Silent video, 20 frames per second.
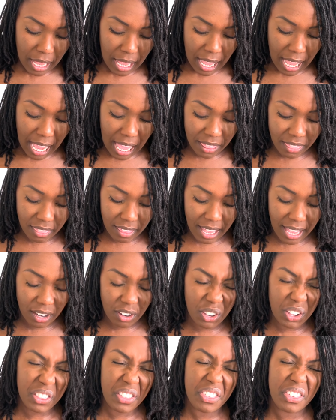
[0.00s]
And
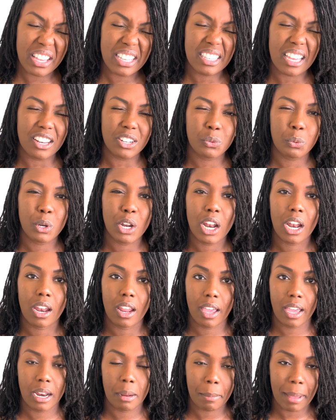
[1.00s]
then other things that I just want to
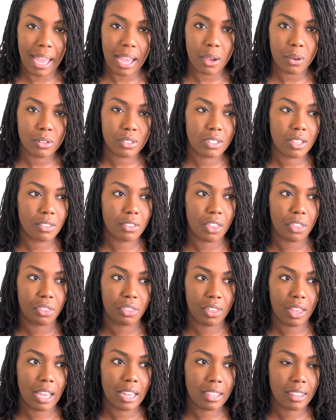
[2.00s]
learn about. The
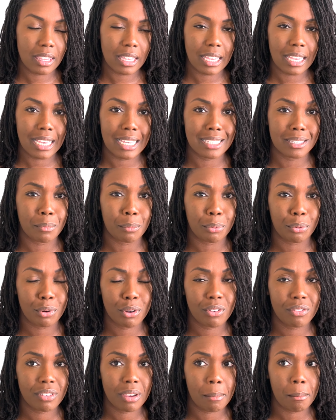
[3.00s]
third thing is
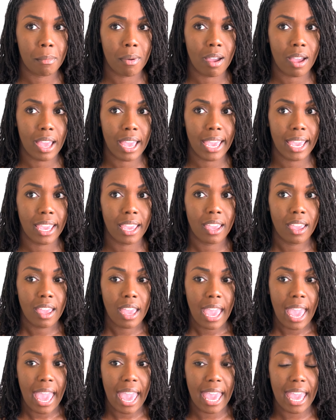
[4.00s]
improving my
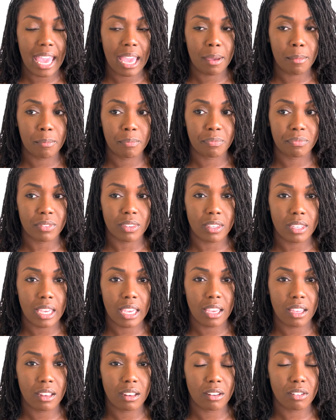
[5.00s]
um,
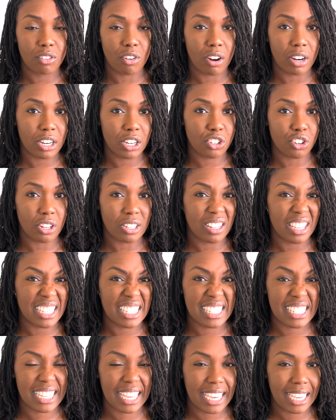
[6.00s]
knowledge on like
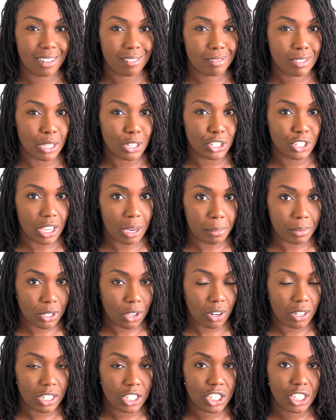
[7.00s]
skin, so
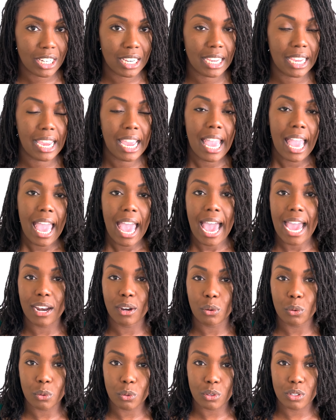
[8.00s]
dermatology,
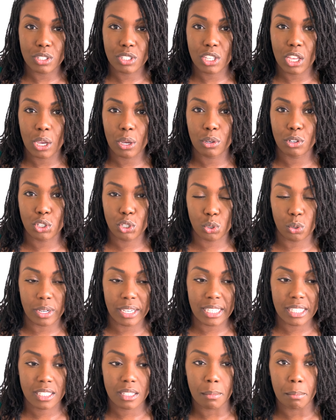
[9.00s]
and also
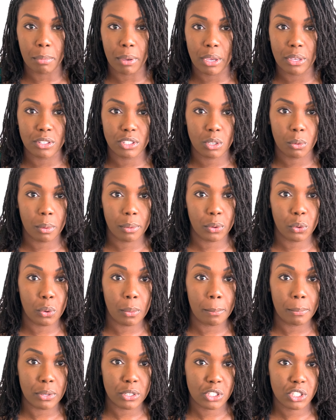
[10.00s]
joints and bones, so what we
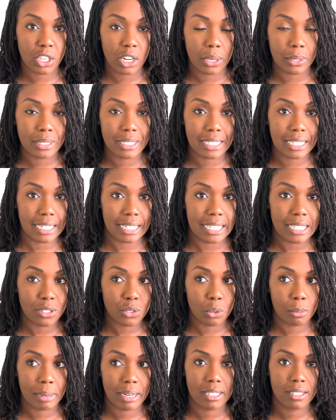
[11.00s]
call
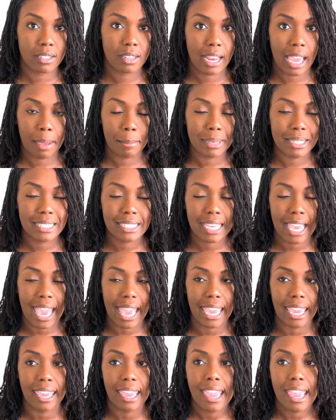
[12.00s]
musculoskeletal medicine,
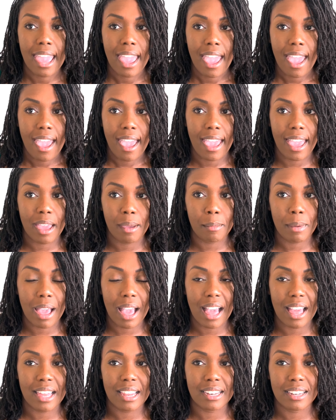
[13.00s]
MSK. Um,
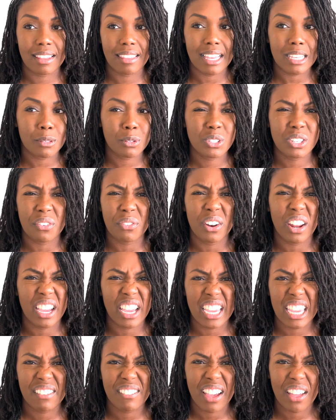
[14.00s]
and that's because I feel like
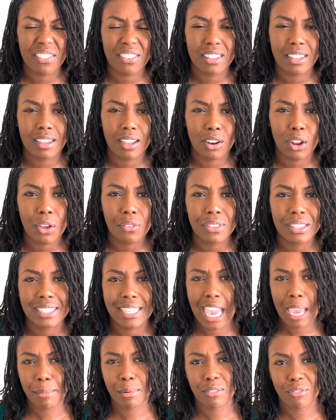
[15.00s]
I give out a lot of the
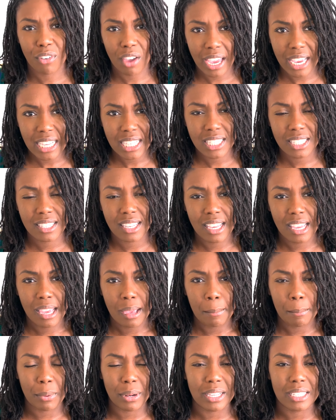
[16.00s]
same advice
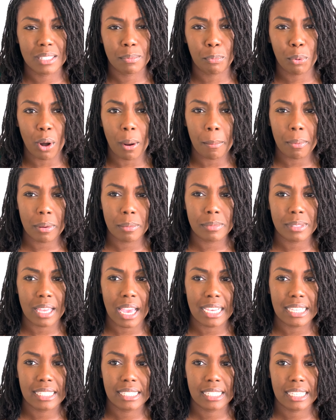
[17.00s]
but it's problems
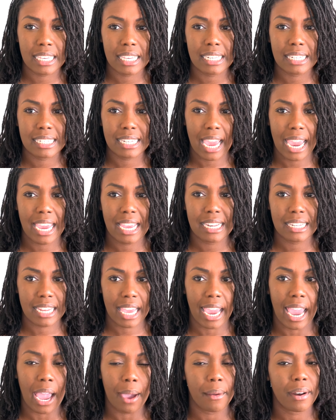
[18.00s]
that I see day in,
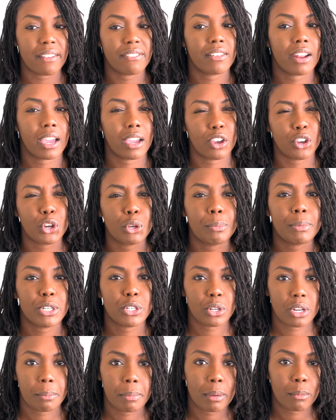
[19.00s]
day out, and I feel like I could be
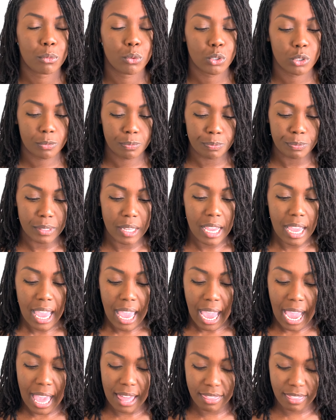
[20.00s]
doing a bit more.
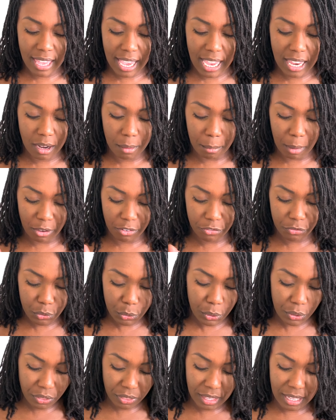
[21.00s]
And then my
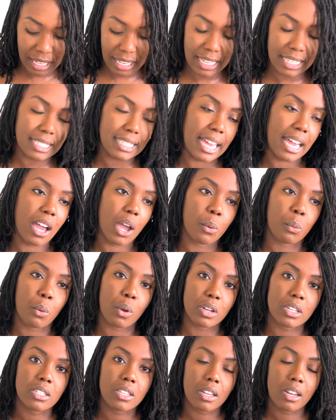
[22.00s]
fourth thing is that I
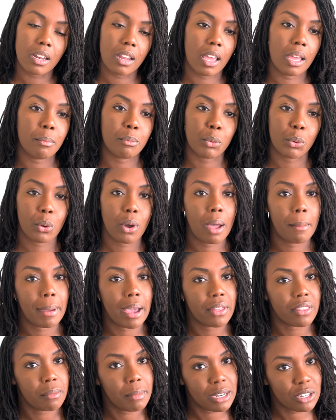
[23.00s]
want to learn more
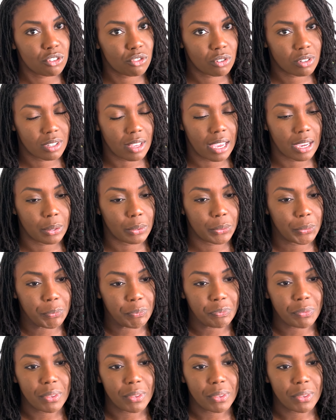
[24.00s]
about the menstrual cycle.